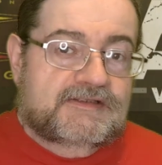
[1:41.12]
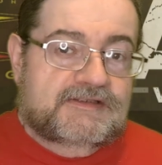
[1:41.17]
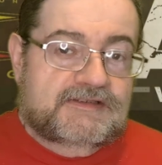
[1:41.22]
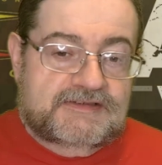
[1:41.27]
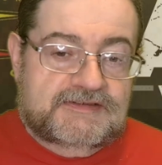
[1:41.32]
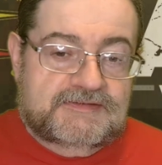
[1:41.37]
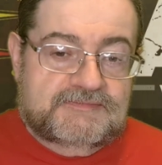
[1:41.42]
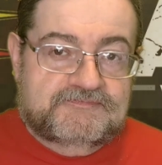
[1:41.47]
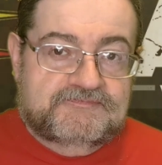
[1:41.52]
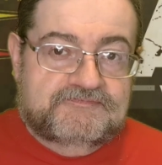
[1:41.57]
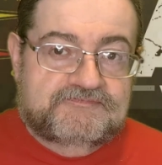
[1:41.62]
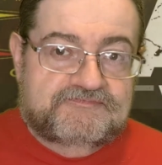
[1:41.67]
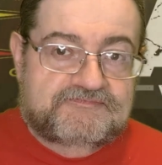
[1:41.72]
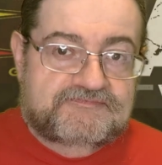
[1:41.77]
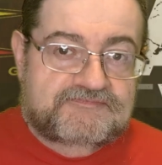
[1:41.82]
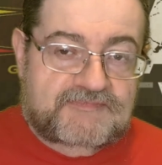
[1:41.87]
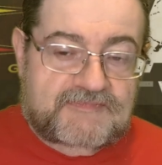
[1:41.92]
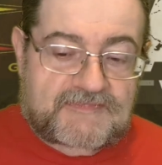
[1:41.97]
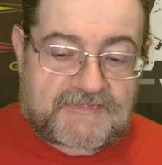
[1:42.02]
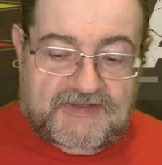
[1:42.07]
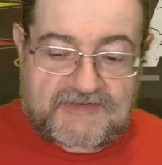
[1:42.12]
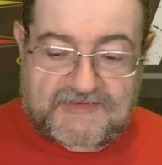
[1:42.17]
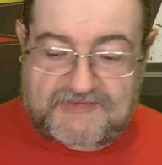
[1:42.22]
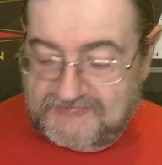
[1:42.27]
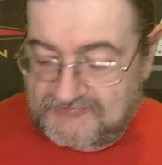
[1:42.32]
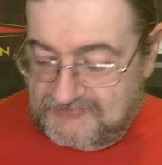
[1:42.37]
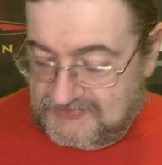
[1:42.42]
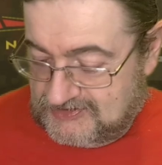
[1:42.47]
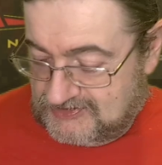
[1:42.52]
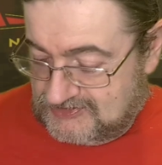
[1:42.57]
Um,
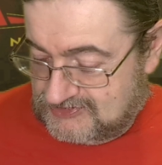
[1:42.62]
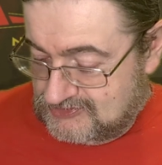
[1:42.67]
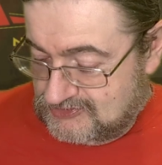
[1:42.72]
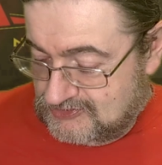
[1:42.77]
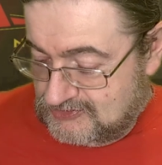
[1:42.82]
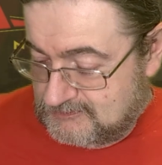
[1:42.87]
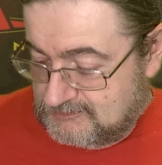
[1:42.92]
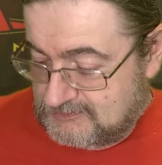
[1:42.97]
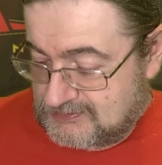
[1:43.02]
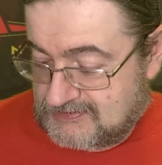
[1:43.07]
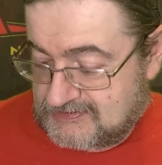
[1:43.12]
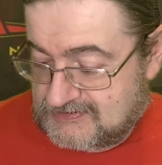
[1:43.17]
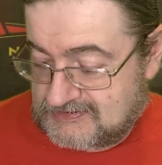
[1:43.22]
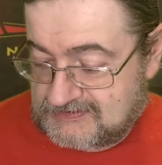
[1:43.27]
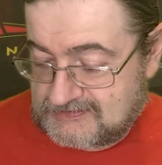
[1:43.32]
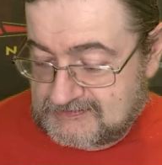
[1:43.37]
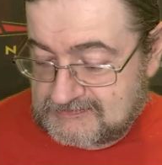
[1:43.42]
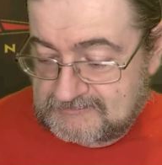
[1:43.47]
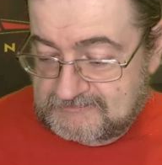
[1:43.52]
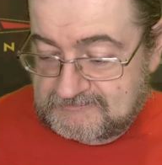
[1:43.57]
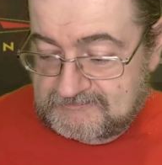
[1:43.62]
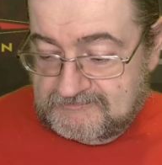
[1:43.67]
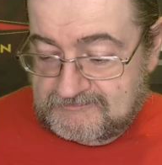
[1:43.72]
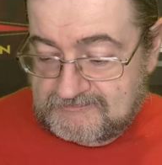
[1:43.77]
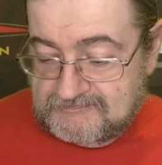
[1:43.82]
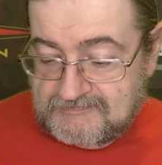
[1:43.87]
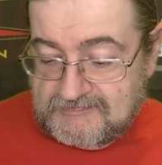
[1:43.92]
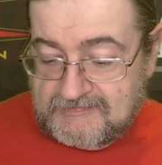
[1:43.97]
first up, um,